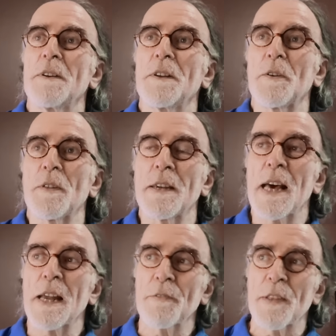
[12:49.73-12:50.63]
you know,
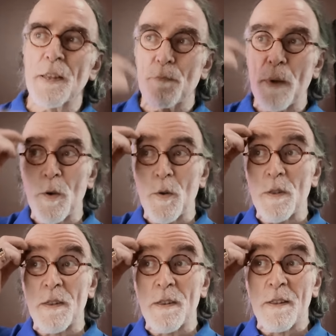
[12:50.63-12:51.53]
none of this
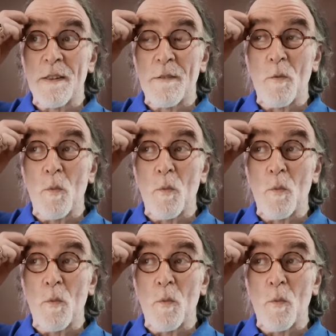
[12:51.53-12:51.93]
bodes